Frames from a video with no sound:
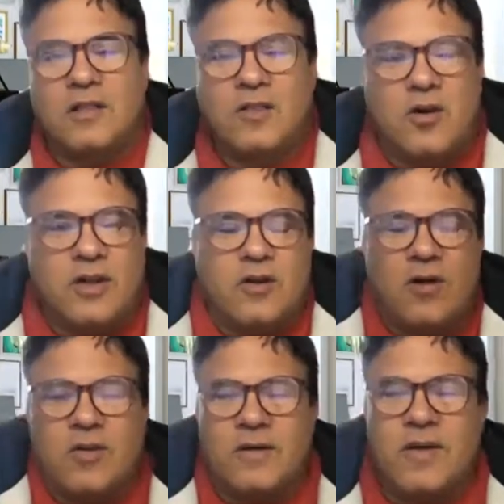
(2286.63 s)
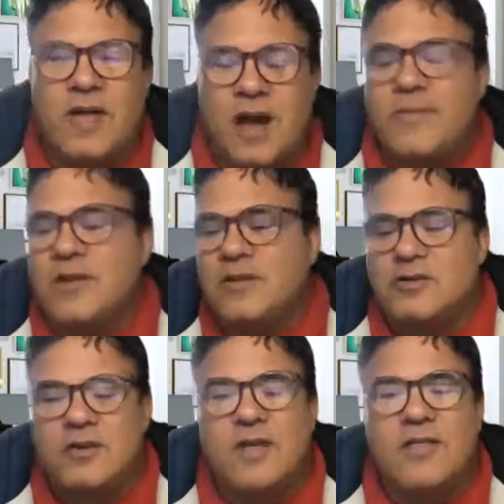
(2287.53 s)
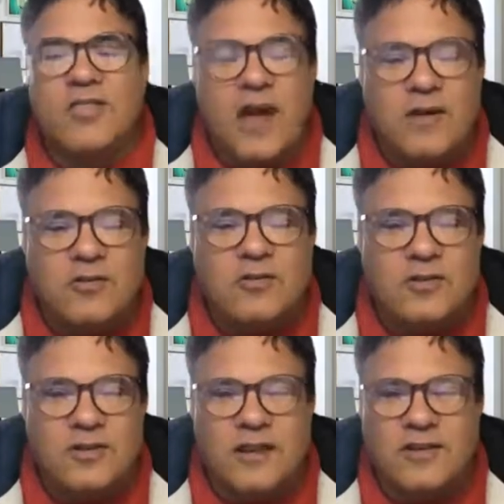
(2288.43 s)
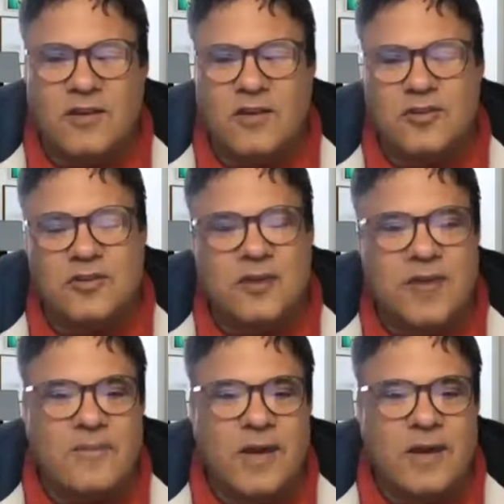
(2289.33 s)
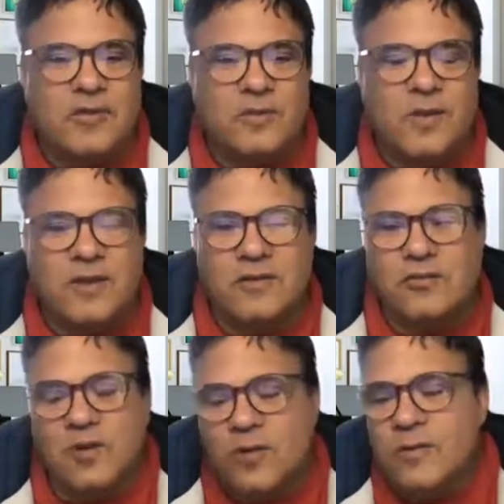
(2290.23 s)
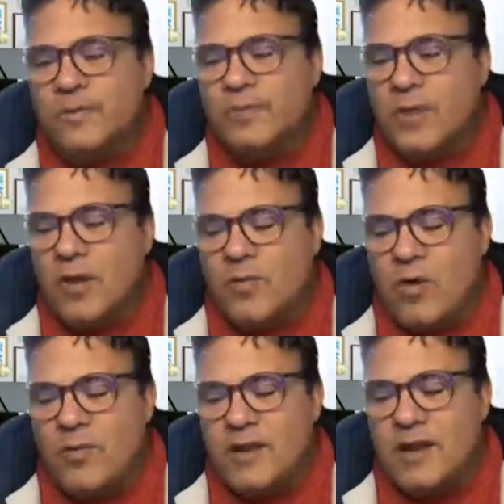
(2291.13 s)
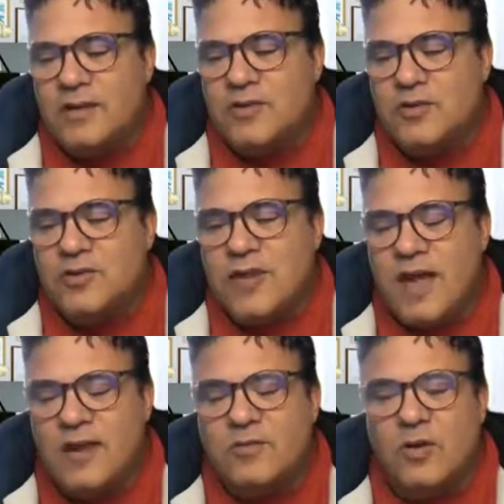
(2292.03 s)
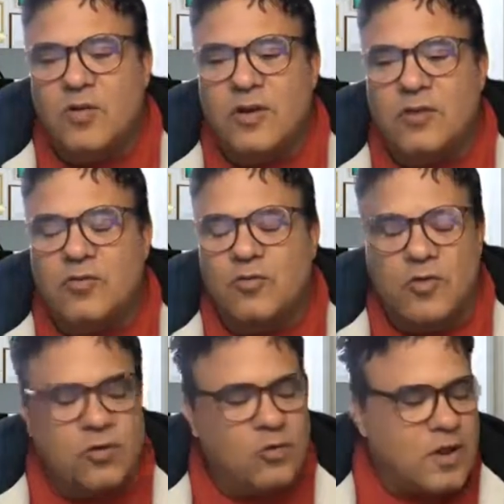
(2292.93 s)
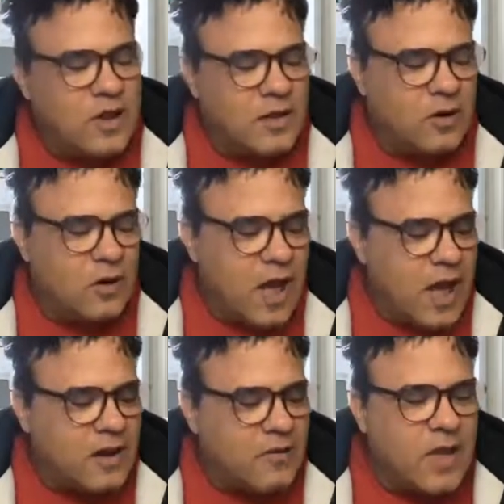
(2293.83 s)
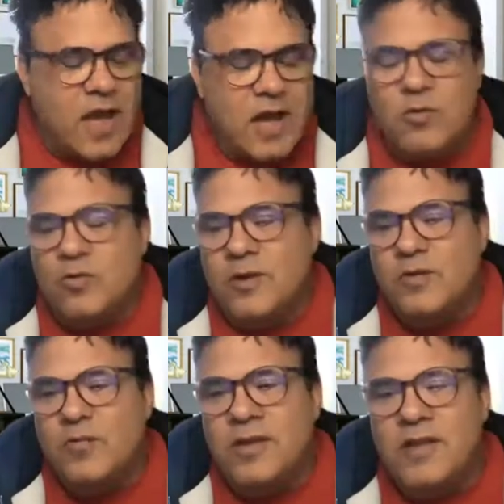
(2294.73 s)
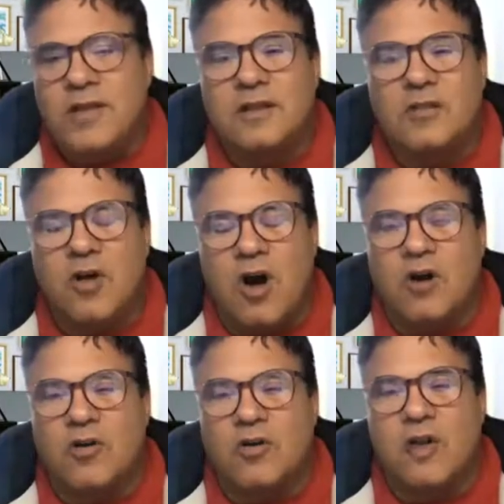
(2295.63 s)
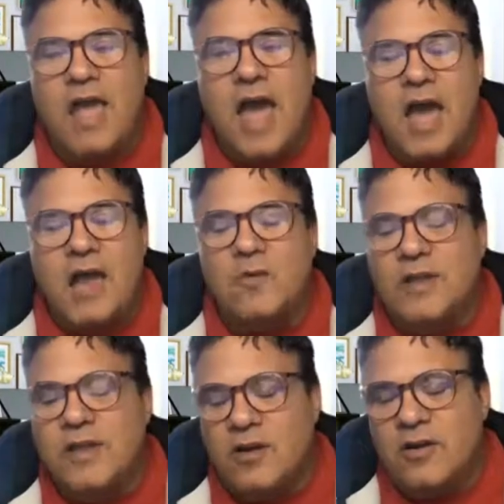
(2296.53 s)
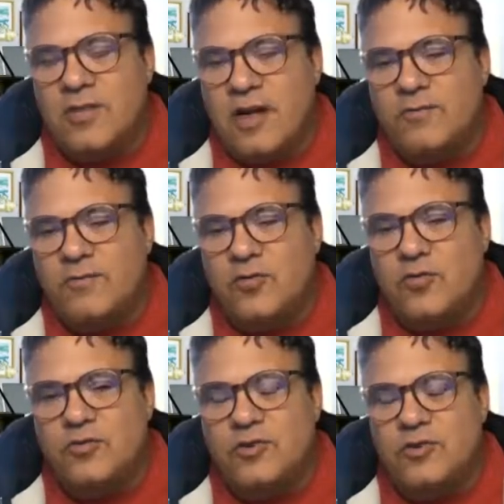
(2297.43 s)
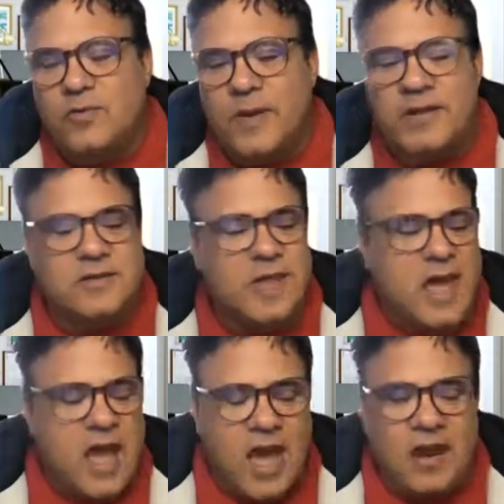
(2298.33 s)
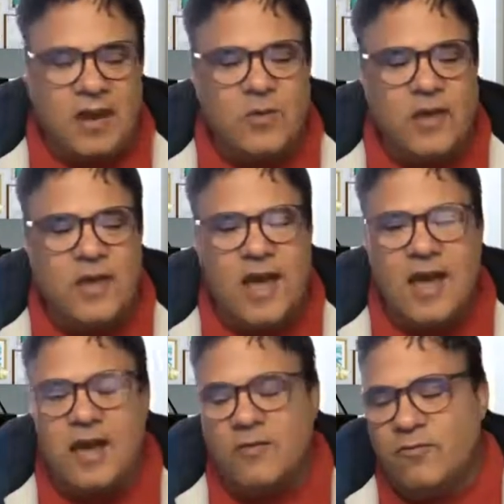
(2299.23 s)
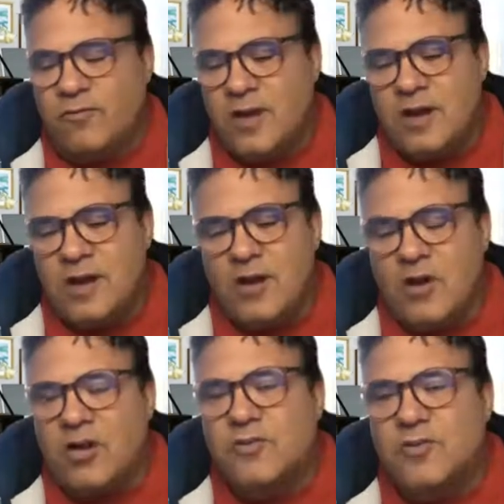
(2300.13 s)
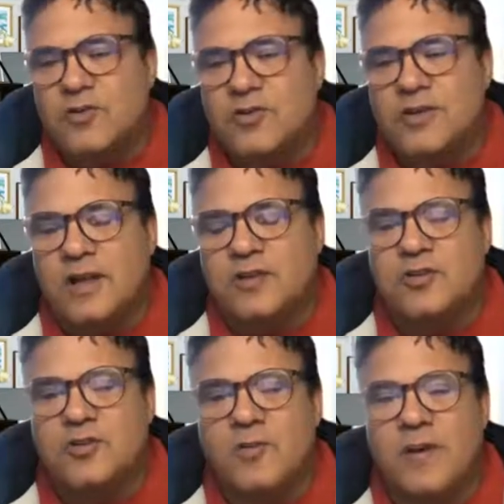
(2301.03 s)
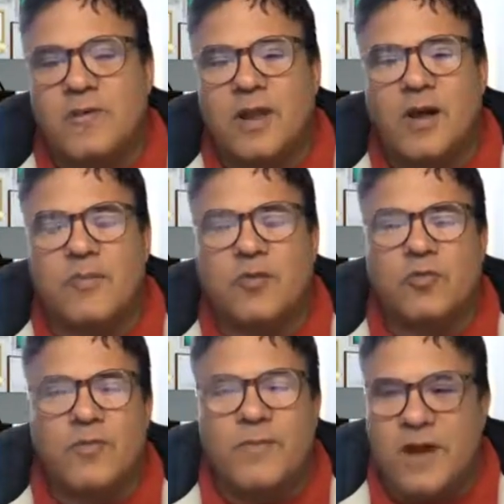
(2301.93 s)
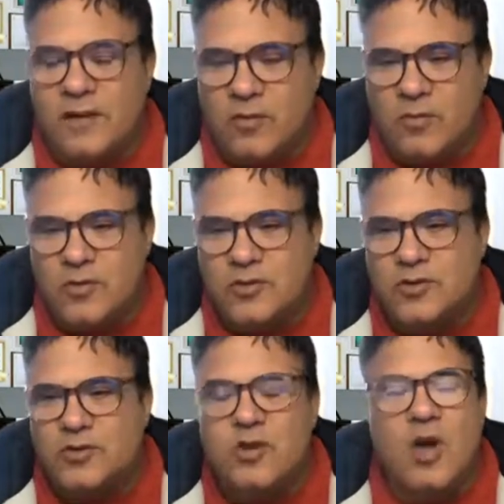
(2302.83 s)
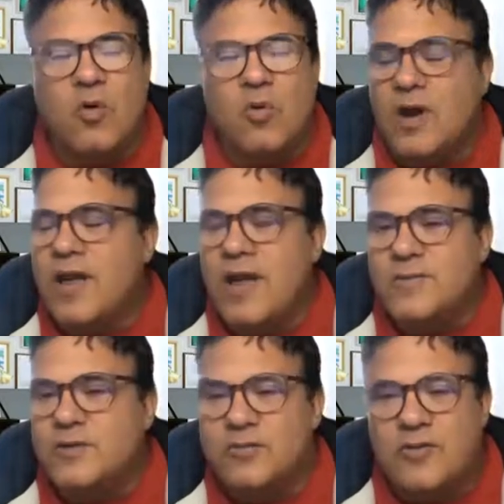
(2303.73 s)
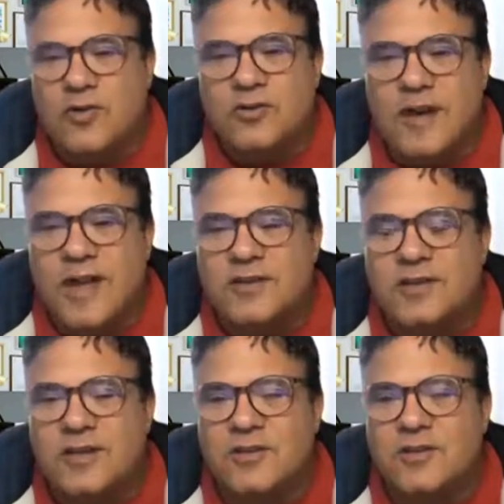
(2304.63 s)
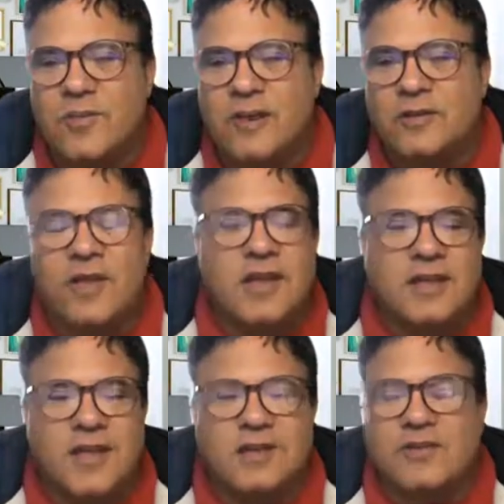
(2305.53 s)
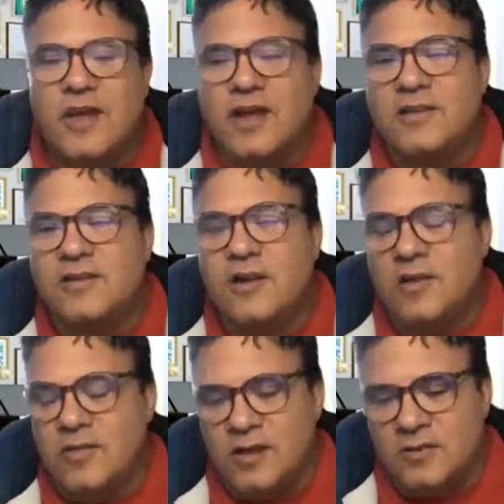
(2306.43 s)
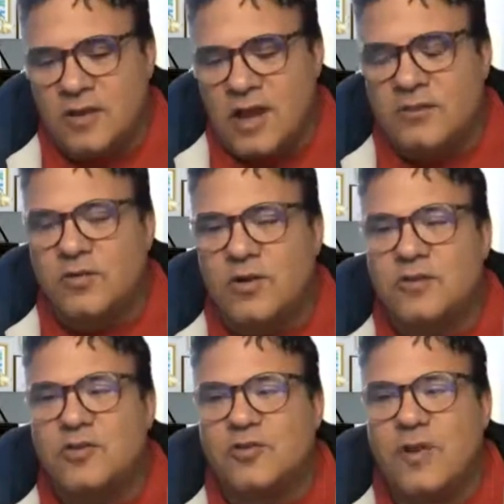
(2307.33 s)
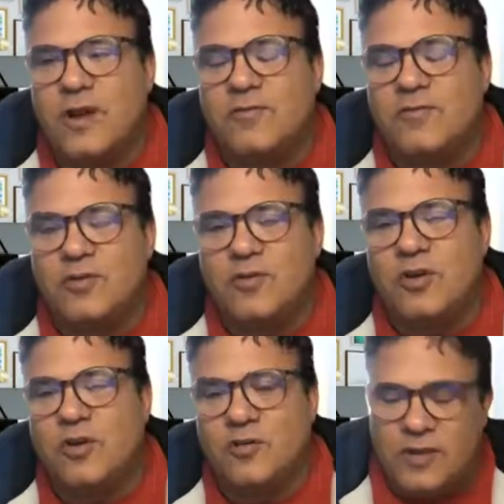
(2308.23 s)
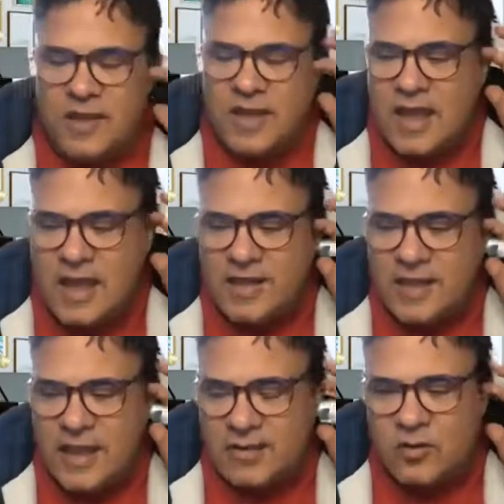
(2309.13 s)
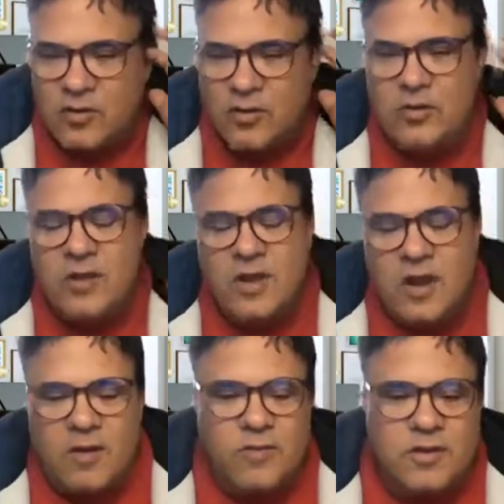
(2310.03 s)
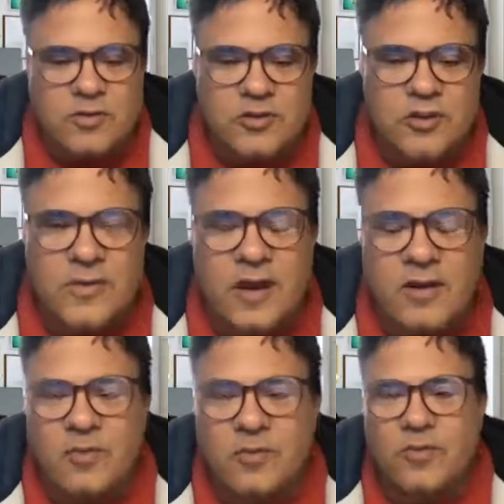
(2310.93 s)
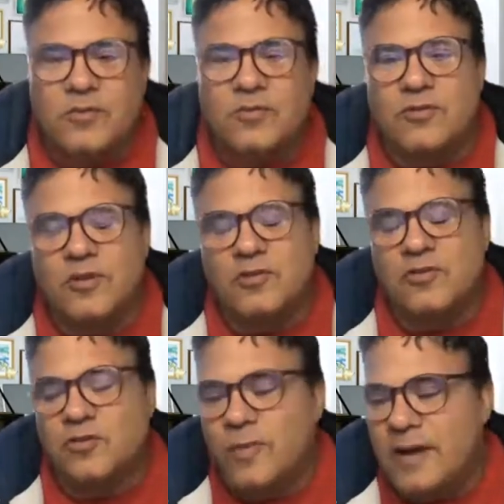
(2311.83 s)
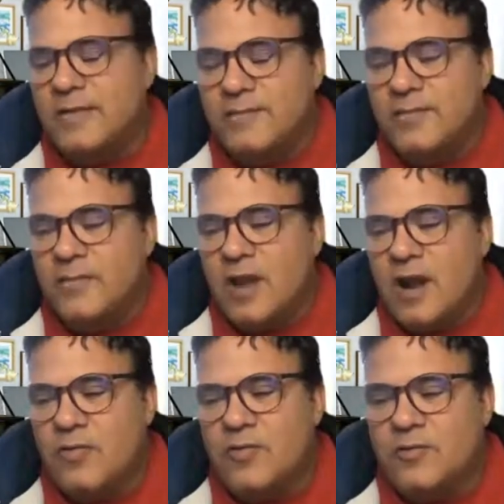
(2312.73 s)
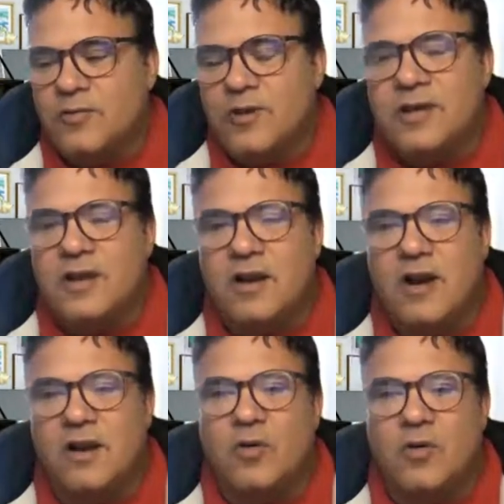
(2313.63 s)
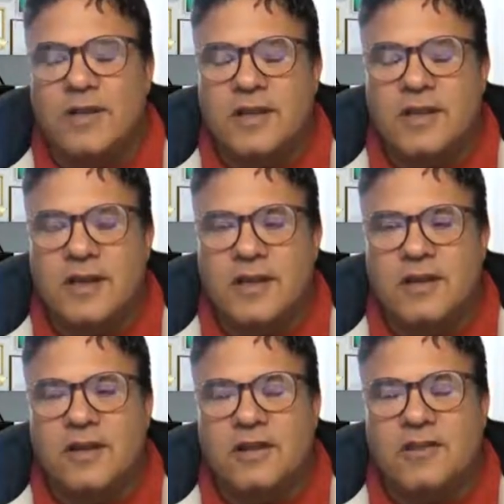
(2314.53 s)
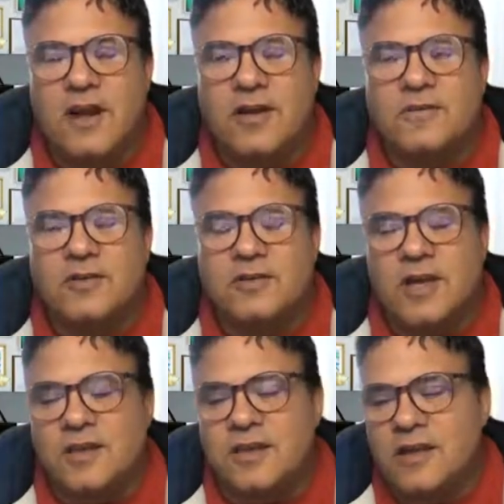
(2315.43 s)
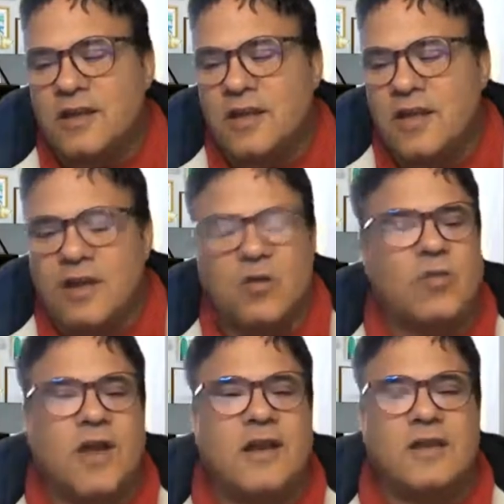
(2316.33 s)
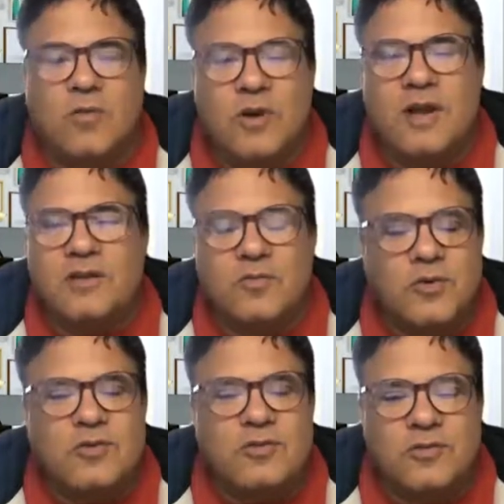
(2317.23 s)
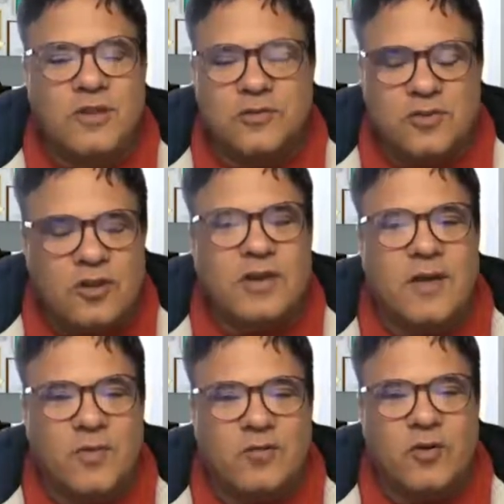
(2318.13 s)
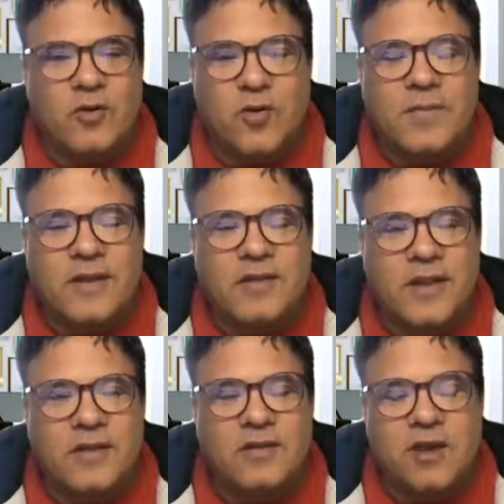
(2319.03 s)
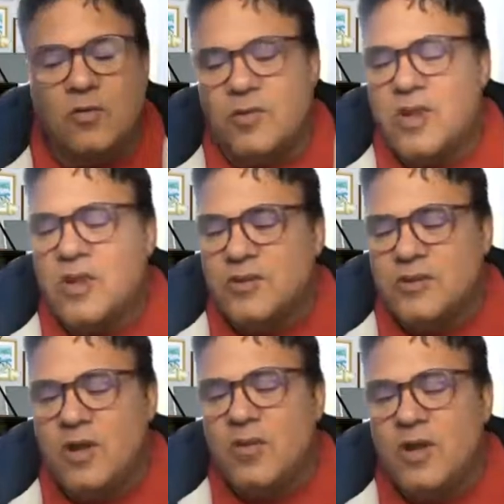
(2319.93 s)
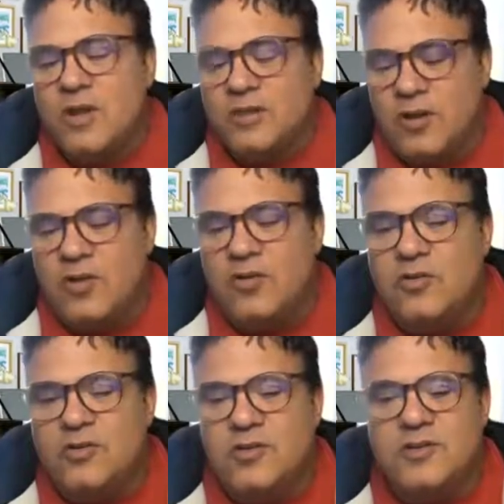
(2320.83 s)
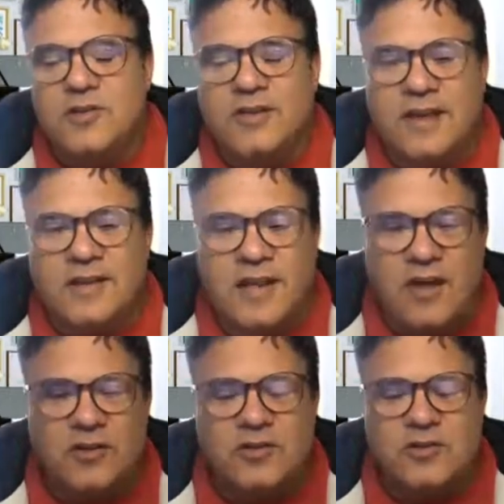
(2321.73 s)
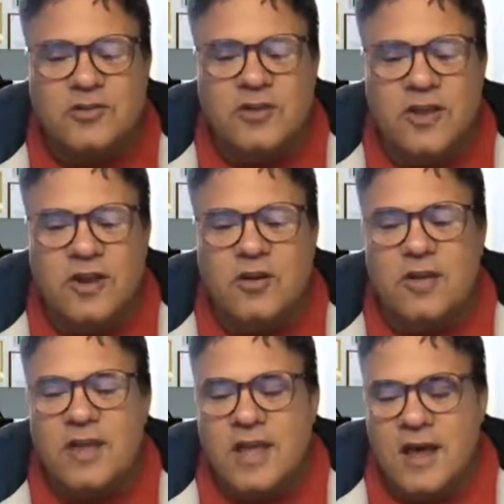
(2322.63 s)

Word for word: Look at all the, I mean, there's thousands of technologies that came out of space. So what we got to do is as we're going through, you know, how do how can we eat longer? How do we carry that food to space? How do we have uh, artificial intelligence to be able to help us with medical procedures. What happens if there's an accident in space? Yes, science uh, that astronauts are trained for two years and they have to learn emergency medical procedures, but I received an article in the uh, India Times that said that you know we're not we're not we're, they're still not preferred. What about the unknown? So the good news is the technology is there.